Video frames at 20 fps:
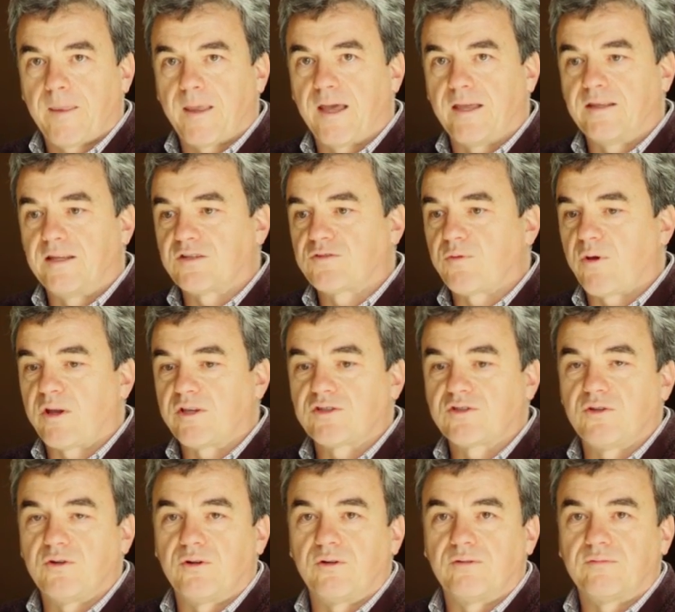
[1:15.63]
and that's why it's
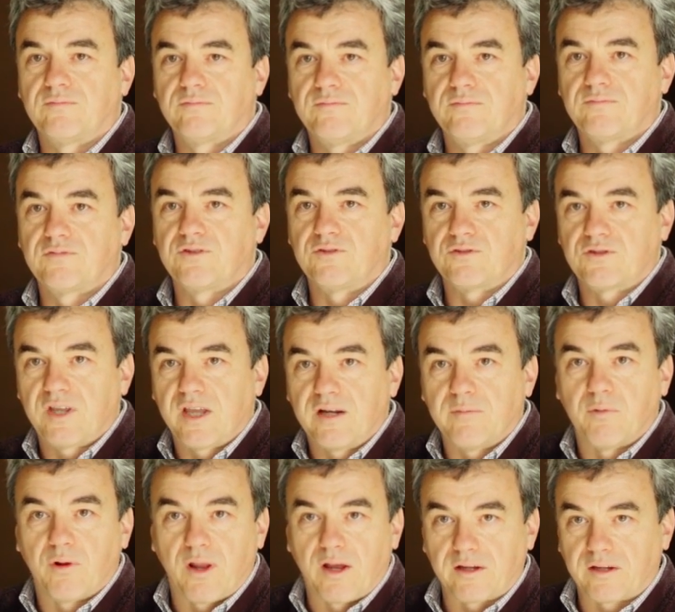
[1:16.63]
called
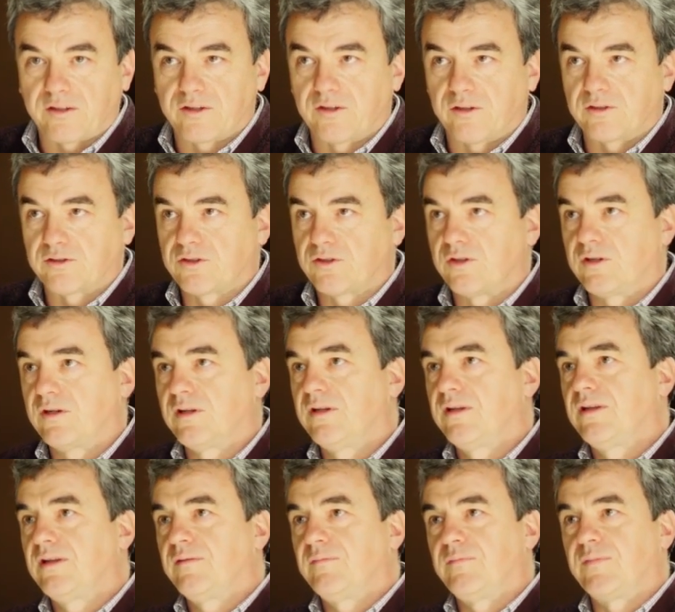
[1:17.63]
sustainable agriculture,
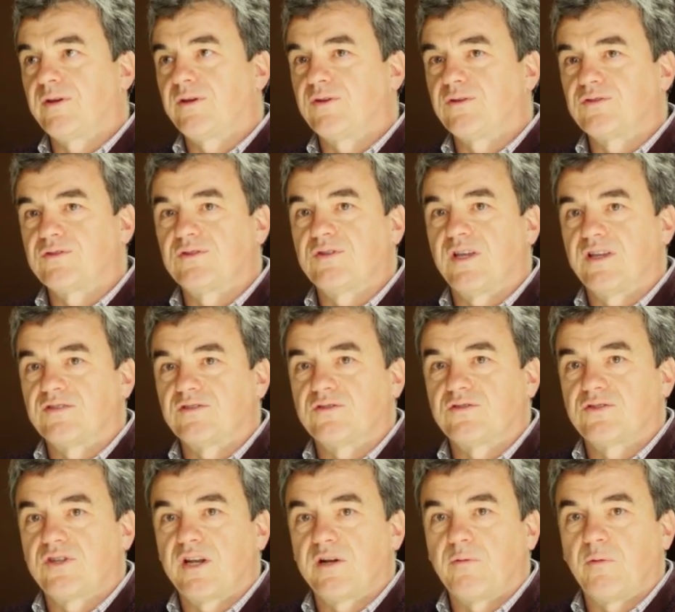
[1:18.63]
because it's
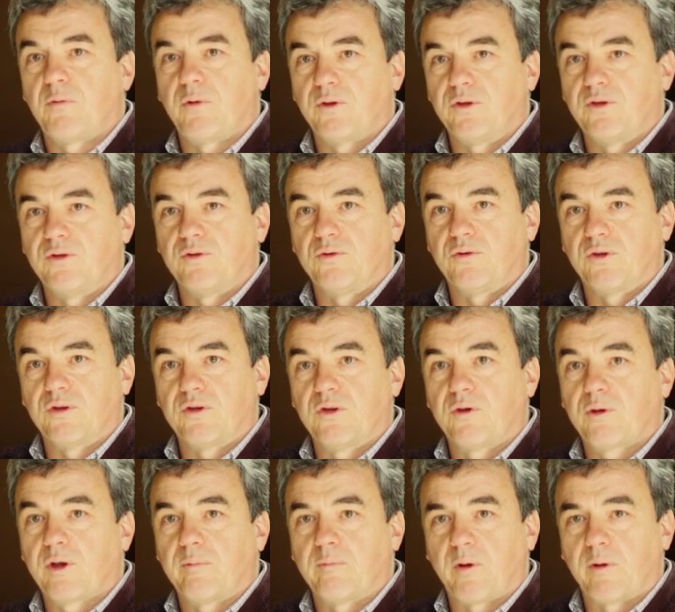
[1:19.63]
sustainable what you do.
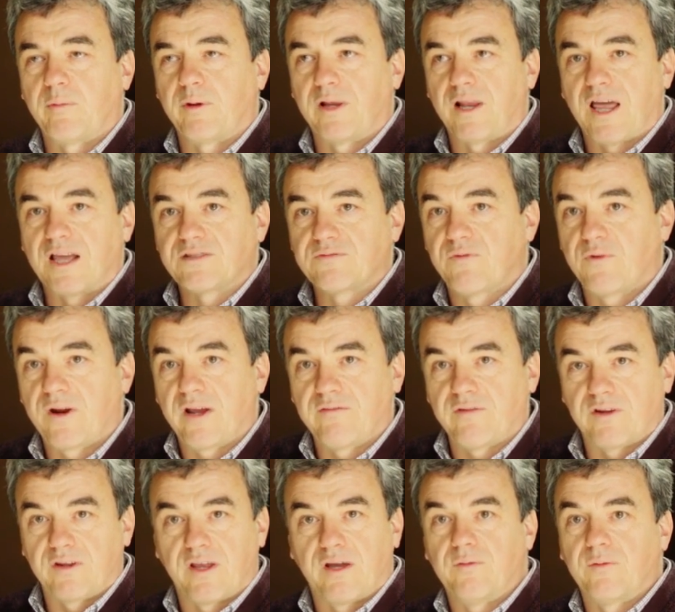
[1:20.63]
You can probably last
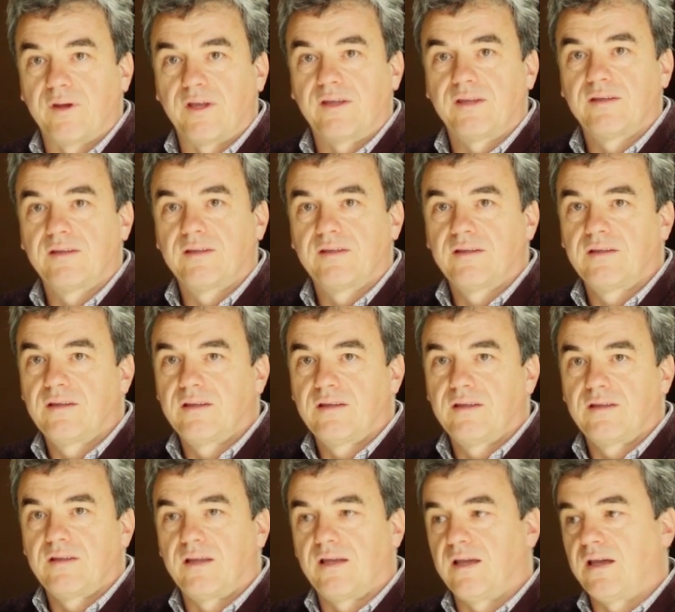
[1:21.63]
forever that way.
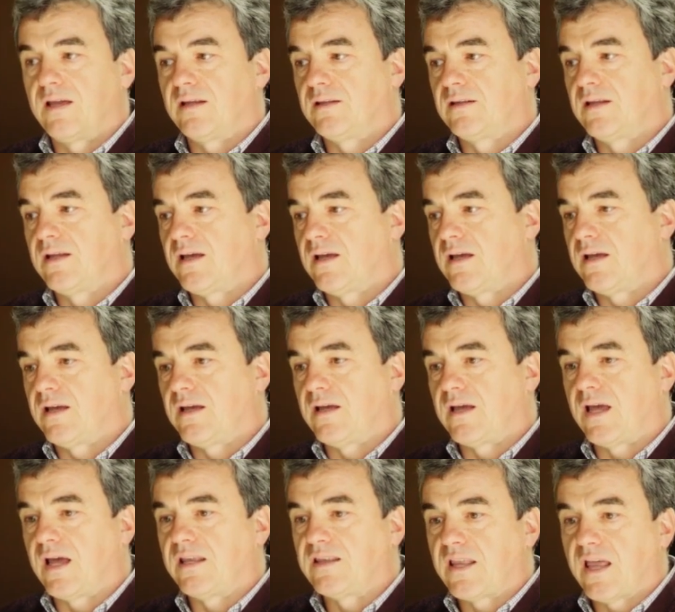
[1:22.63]
And
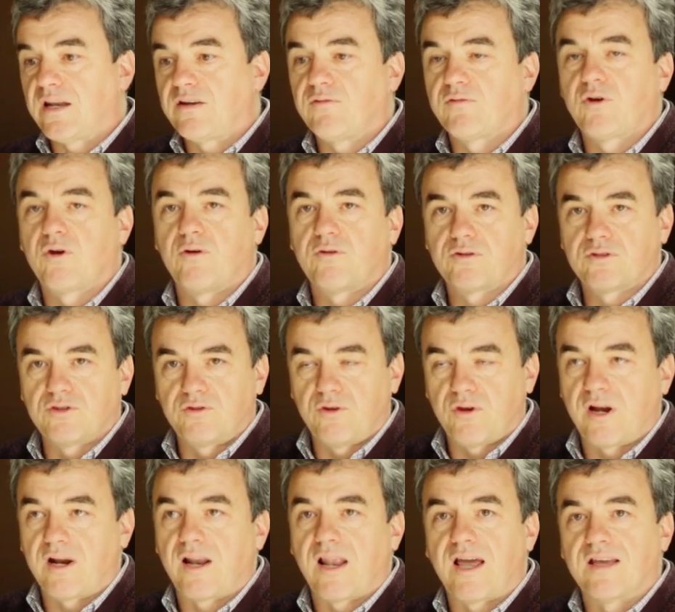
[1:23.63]
then, of course,
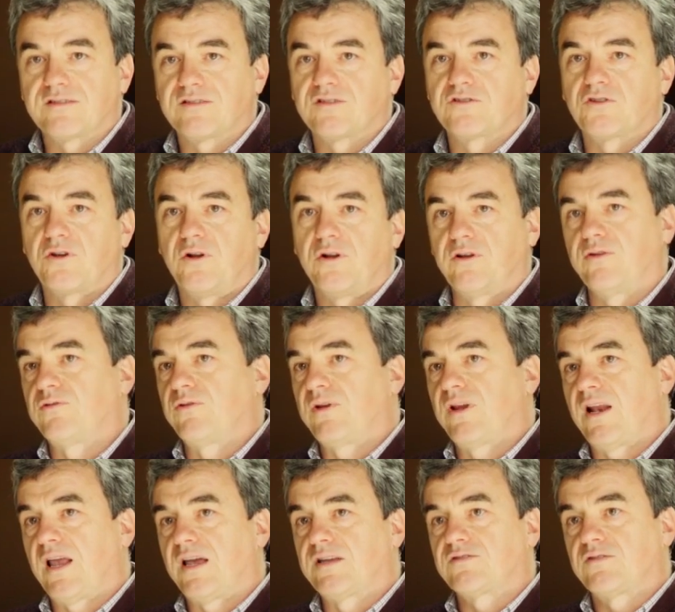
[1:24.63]
you analyze the soil and you
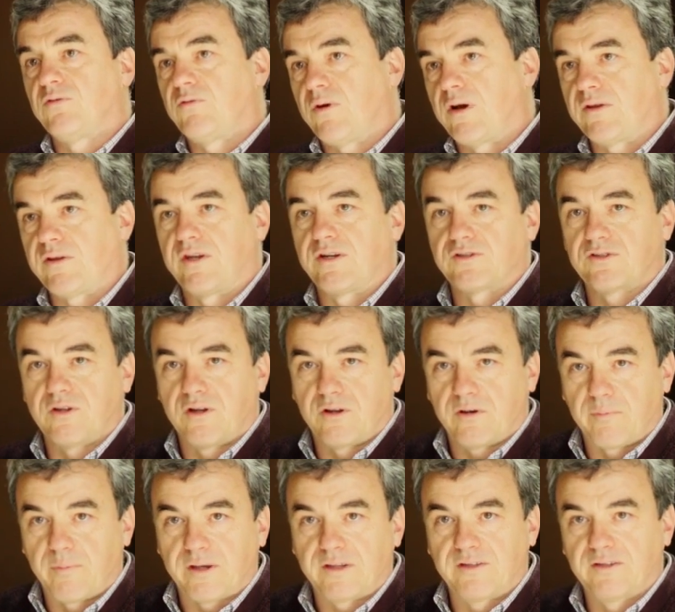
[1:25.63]
realize, oh, wow, there's a lot
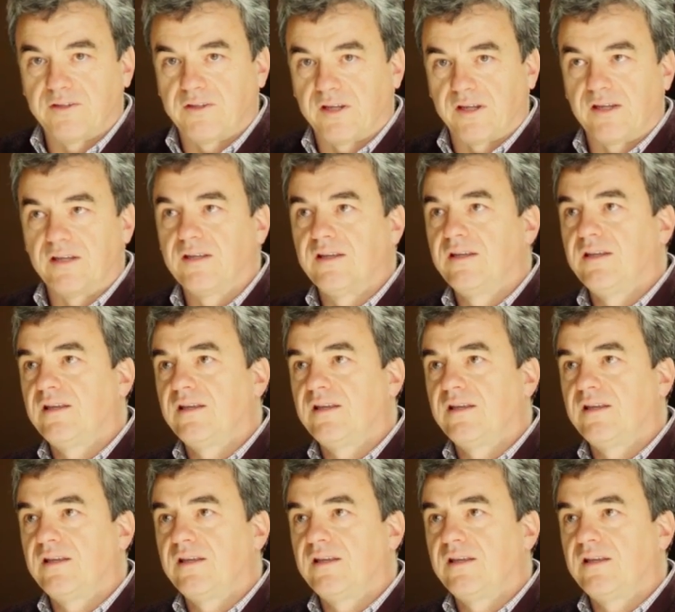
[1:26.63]
of bacteria.